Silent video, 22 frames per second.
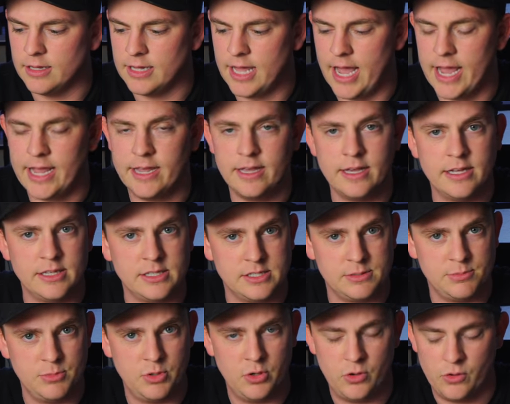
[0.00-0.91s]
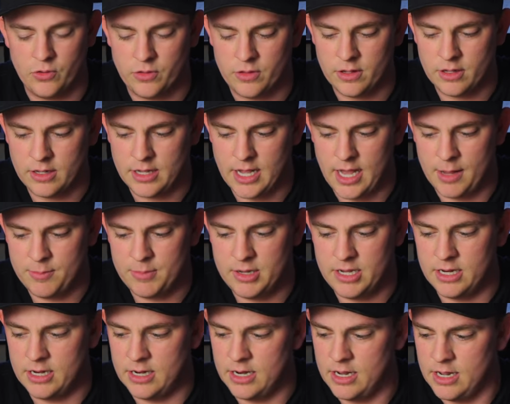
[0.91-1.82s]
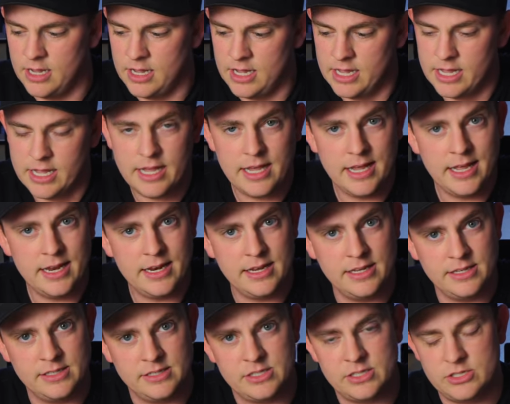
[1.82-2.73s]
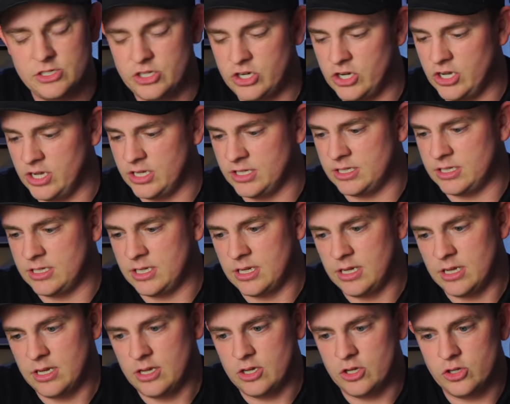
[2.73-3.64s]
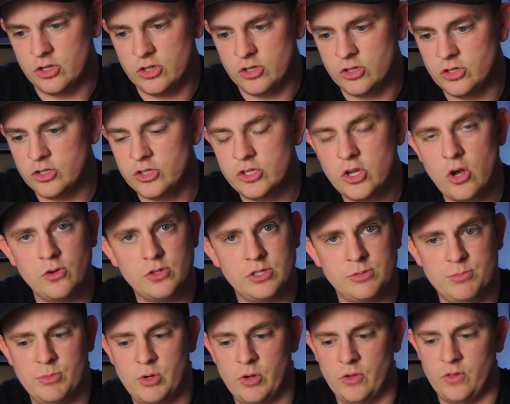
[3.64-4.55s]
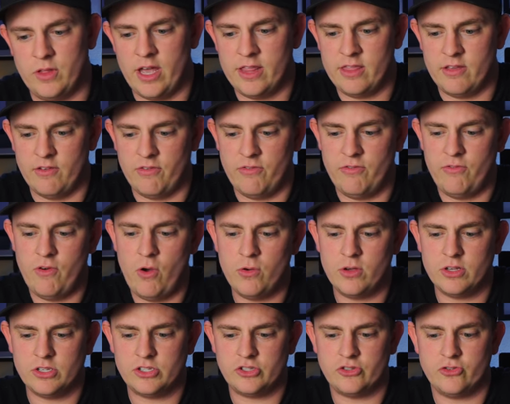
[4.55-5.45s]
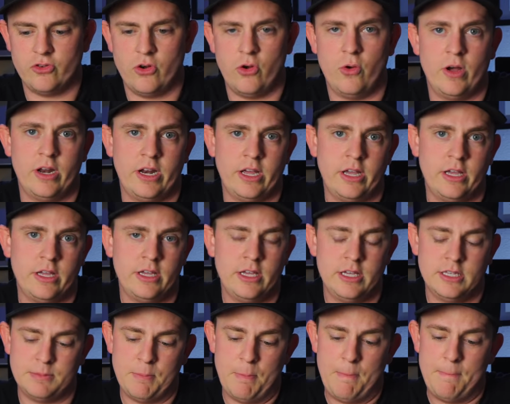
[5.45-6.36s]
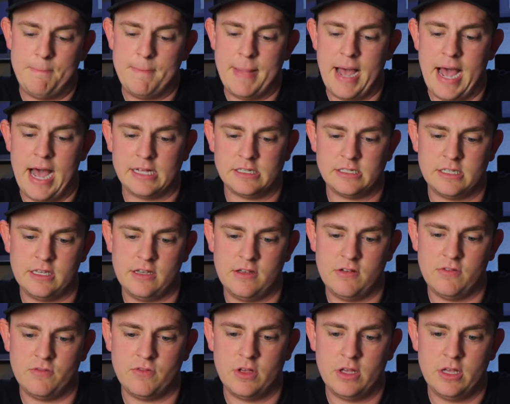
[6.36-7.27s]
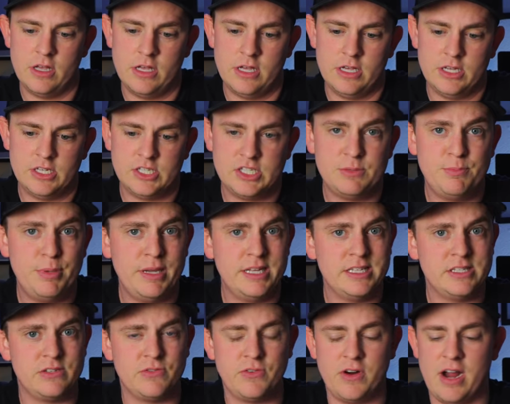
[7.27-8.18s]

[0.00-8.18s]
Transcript: light and smooth. I mean, it is just so smooth, and the focus throw on it is massive. Spins